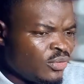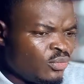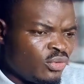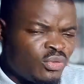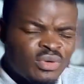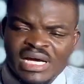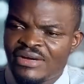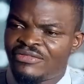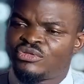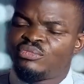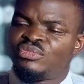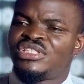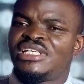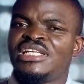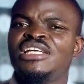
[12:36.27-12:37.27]
you won't have to
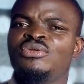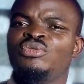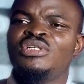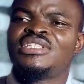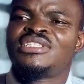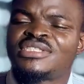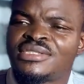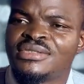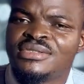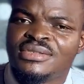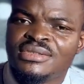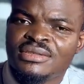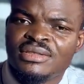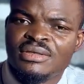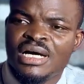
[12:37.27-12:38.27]
be dealing with
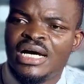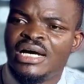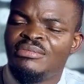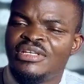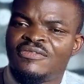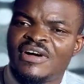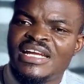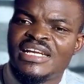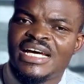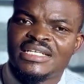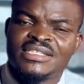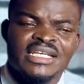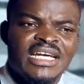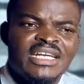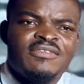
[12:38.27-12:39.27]
the fact
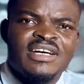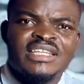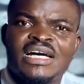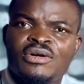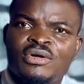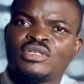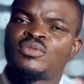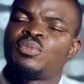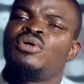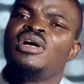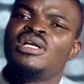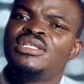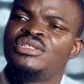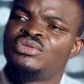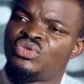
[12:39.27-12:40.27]
that an inverter got
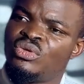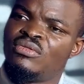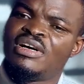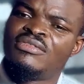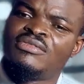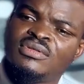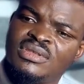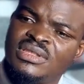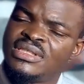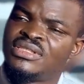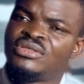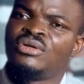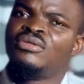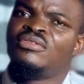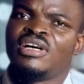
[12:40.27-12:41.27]
spoiled due to over voltage
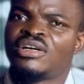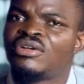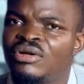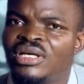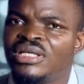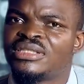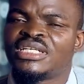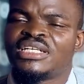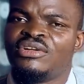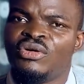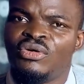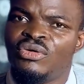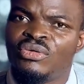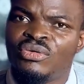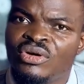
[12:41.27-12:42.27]
or over current and
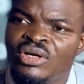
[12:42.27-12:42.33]
all.